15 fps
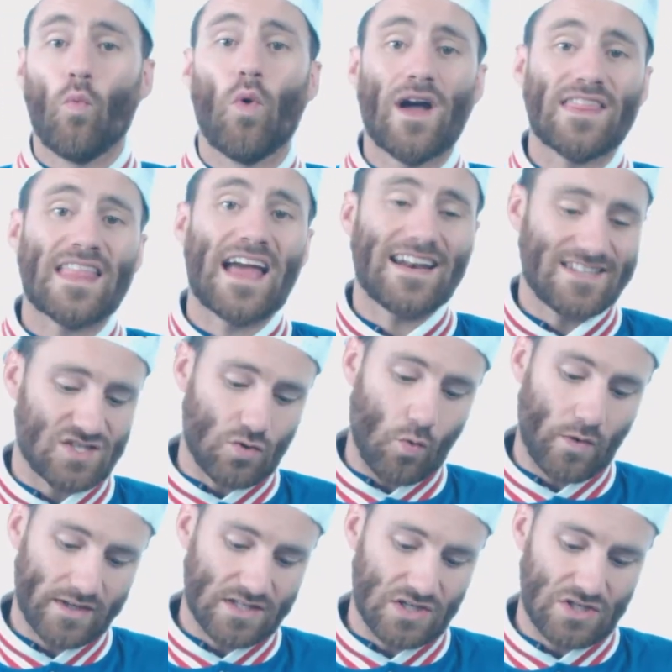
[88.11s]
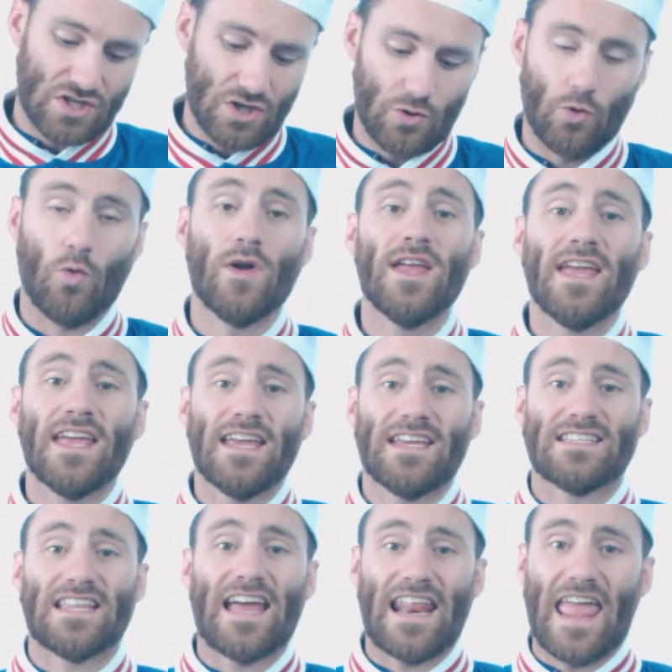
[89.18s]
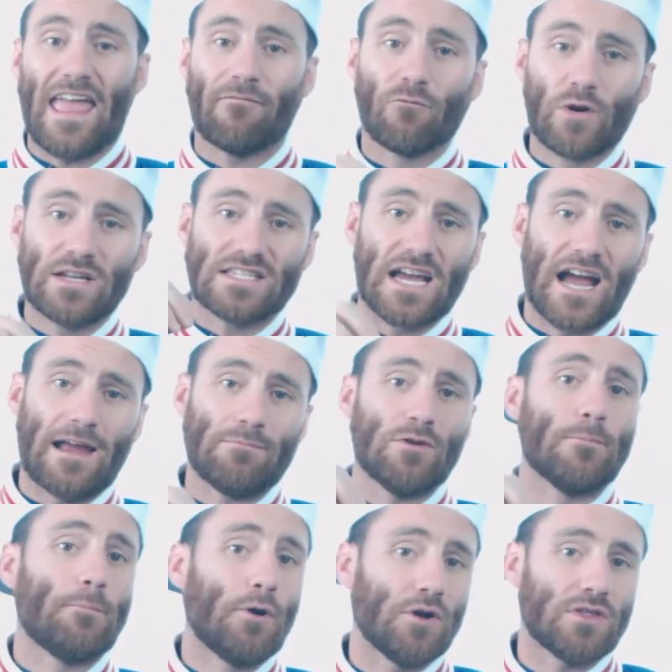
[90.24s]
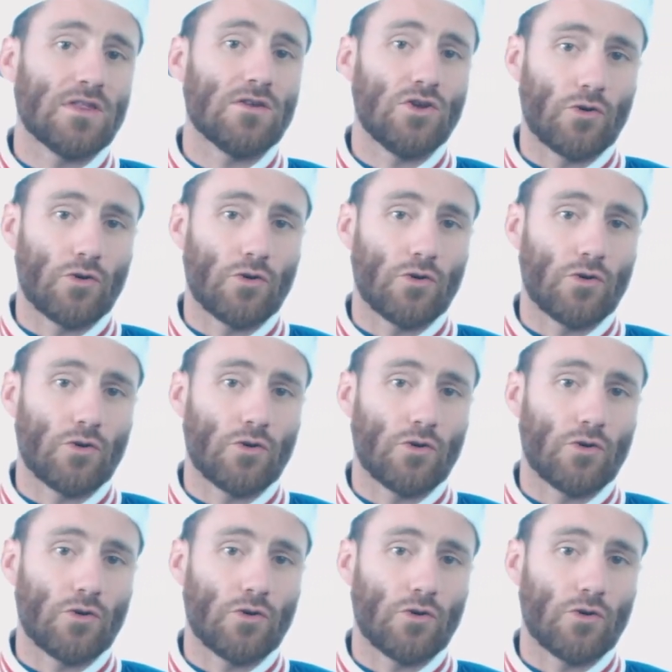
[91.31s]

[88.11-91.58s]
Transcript: what that is going to do is that every time you put